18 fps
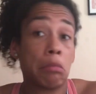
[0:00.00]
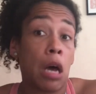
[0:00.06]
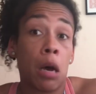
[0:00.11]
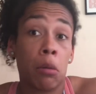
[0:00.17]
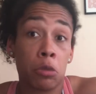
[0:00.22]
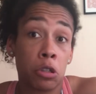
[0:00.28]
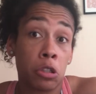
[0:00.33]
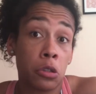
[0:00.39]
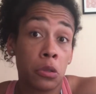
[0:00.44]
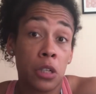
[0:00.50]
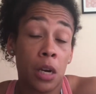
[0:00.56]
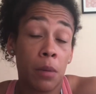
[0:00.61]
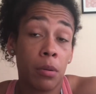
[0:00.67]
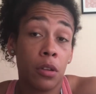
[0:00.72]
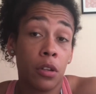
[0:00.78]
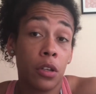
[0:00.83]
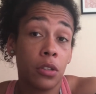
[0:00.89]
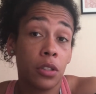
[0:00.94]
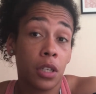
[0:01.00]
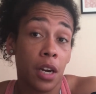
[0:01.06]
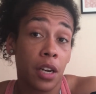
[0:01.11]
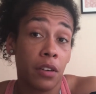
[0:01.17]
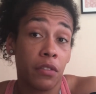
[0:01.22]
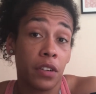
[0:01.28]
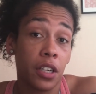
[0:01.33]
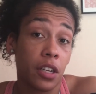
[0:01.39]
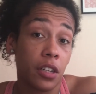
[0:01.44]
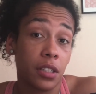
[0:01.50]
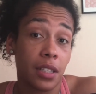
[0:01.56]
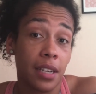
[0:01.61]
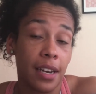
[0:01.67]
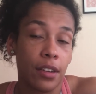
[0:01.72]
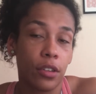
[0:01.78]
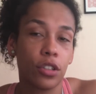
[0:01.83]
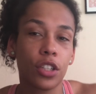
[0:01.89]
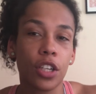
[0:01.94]
I'm going to do a couple of those kind of videos
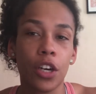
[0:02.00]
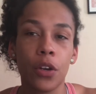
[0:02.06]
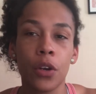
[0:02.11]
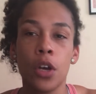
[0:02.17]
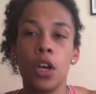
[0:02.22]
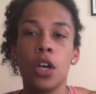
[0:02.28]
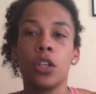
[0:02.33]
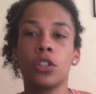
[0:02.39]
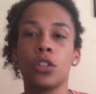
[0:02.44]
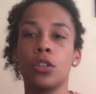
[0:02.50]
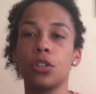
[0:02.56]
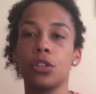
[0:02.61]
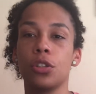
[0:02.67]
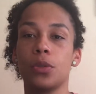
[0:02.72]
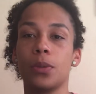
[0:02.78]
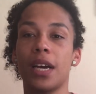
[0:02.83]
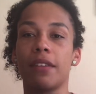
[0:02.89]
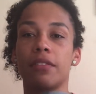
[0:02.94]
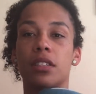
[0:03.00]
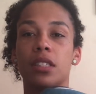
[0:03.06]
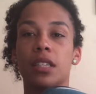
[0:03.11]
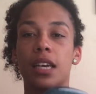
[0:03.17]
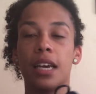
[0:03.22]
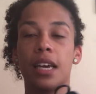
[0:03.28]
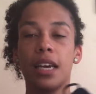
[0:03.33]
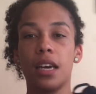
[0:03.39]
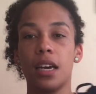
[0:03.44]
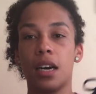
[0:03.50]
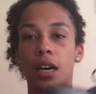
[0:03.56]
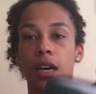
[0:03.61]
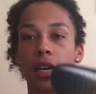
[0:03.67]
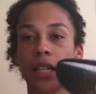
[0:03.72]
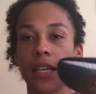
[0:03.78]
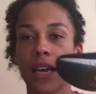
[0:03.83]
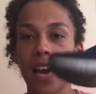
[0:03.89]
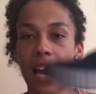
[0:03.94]
now. So two shoes we have today
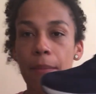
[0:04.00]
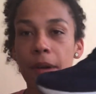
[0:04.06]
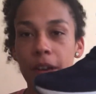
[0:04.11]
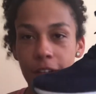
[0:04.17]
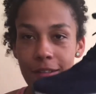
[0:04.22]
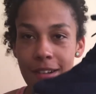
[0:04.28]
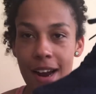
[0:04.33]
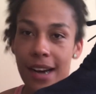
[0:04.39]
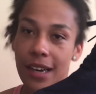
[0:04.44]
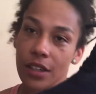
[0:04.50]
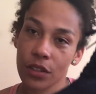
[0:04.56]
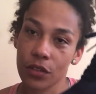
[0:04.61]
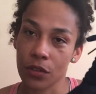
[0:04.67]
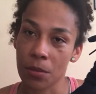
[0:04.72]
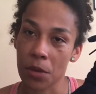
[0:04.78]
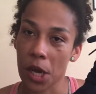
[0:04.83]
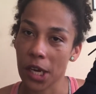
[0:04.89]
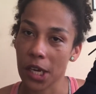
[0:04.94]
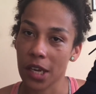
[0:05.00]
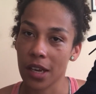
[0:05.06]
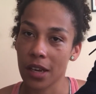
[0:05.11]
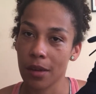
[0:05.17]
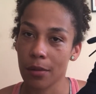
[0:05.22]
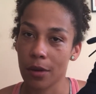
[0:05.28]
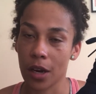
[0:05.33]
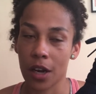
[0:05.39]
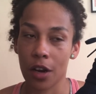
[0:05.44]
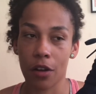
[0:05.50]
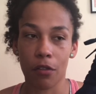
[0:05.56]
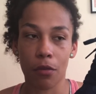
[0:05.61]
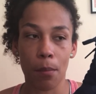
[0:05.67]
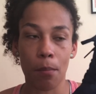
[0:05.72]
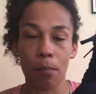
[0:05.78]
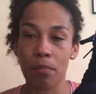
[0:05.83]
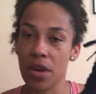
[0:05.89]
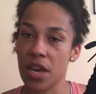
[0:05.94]
are the Epic React from Nike, kind of
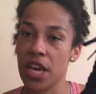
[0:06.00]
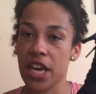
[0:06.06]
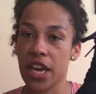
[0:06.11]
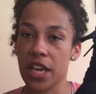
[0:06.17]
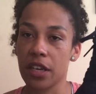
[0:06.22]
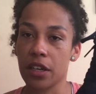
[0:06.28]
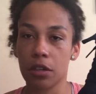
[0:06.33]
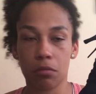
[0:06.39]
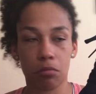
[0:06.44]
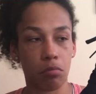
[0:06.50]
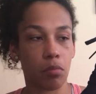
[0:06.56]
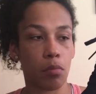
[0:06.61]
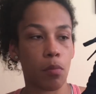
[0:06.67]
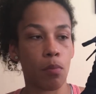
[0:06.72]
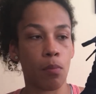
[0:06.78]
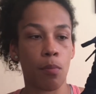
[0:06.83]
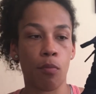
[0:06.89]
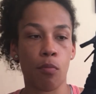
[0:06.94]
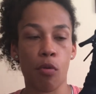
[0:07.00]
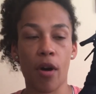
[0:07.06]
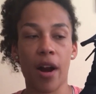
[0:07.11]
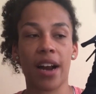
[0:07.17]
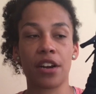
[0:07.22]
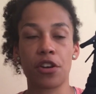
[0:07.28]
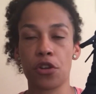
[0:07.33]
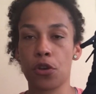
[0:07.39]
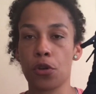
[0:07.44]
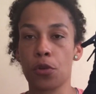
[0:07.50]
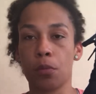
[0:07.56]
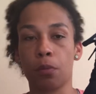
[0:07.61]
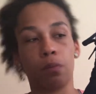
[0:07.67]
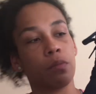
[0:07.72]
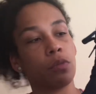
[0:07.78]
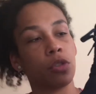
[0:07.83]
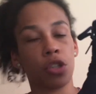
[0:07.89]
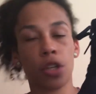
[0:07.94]
big, brand new,
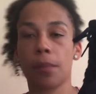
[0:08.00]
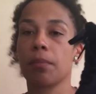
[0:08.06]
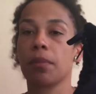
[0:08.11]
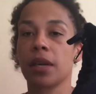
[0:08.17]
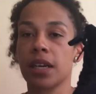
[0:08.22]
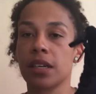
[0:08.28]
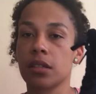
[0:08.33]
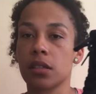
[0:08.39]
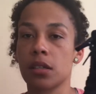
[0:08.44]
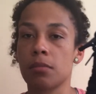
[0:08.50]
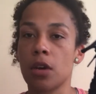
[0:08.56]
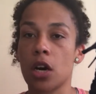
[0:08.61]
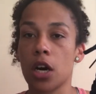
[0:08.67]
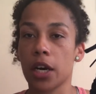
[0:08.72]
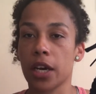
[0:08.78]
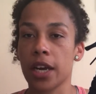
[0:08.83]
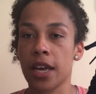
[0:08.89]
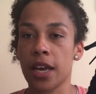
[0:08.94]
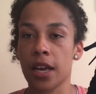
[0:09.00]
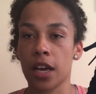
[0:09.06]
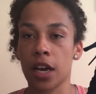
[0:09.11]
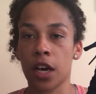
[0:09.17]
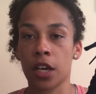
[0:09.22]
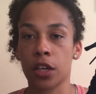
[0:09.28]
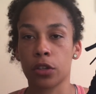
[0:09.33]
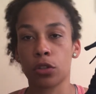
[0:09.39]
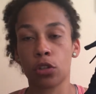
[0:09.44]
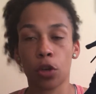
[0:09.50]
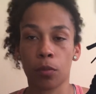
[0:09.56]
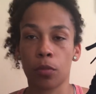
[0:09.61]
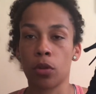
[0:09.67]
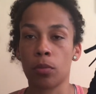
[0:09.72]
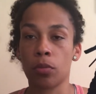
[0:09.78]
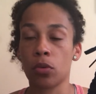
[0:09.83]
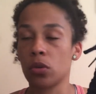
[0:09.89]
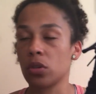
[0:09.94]
jumping into the market, kind of top
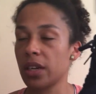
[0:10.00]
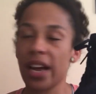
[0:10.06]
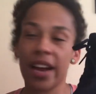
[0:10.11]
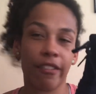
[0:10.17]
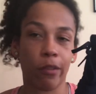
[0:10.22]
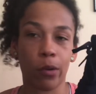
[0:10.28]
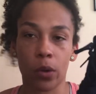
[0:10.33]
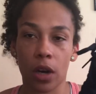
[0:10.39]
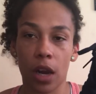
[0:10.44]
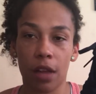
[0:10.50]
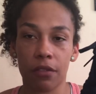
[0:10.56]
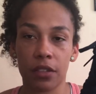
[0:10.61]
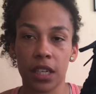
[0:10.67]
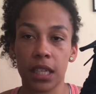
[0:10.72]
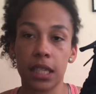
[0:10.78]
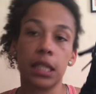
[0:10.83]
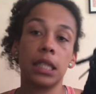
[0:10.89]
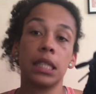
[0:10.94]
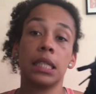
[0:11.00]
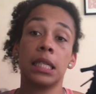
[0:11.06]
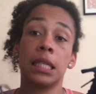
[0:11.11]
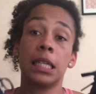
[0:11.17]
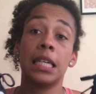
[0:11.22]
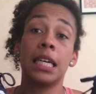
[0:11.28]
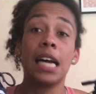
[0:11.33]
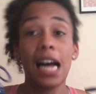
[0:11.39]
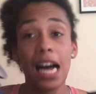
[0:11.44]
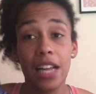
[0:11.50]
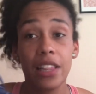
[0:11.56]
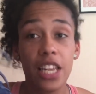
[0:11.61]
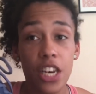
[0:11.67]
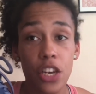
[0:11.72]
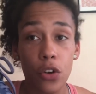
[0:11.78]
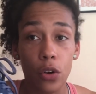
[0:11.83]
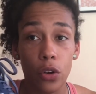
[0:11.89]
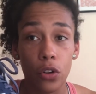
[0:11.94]
of the board, everyone loved it. And
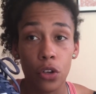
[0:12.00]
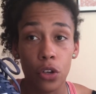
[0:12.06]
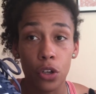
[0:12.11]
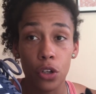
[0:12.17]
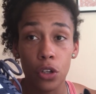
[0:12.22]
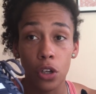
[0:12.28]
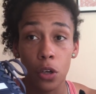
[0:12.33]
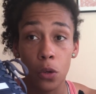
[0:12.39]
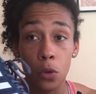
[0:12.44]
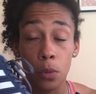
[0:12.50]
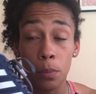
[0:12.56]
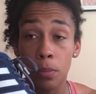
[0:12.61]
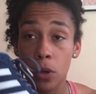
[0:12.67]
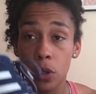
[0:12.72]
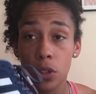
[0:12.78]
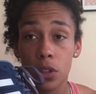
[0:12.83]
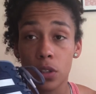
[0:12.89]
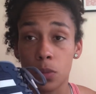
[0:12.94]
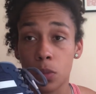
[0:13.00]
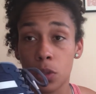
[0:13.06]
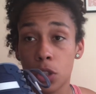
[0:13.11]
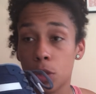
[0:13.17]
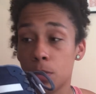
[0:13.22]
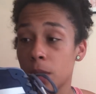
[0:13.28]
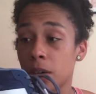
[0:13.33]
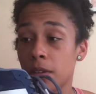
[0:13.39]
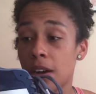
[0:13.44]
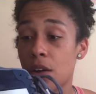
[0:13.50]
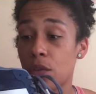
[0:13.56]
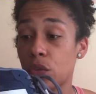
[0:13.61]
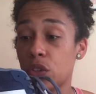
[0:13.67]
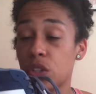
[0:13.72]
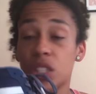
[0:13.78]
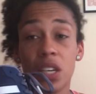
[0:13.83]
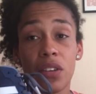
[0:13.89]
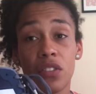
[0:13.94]
then you've got the good old Boston, which has been around
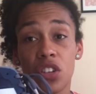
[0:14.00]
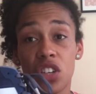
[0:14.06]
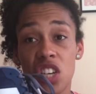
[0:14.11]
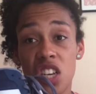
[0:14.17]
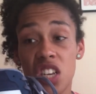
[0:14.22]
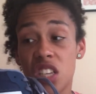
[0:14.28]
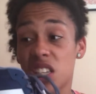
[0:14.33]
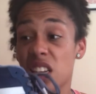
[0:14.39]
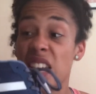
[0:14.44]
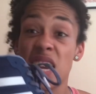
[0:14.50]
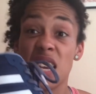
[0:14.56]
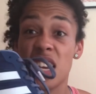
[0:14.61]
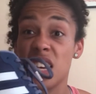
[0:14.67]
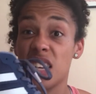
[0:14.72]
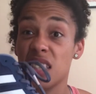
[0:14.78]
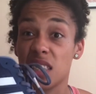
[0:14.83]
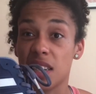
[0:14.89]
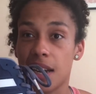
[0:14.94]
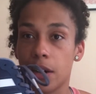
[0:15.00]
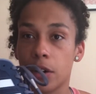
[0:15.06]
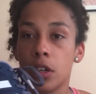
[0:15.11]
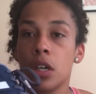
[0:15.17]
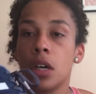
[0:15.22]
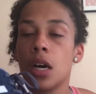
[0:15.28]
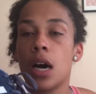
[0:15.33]
for 8 years now.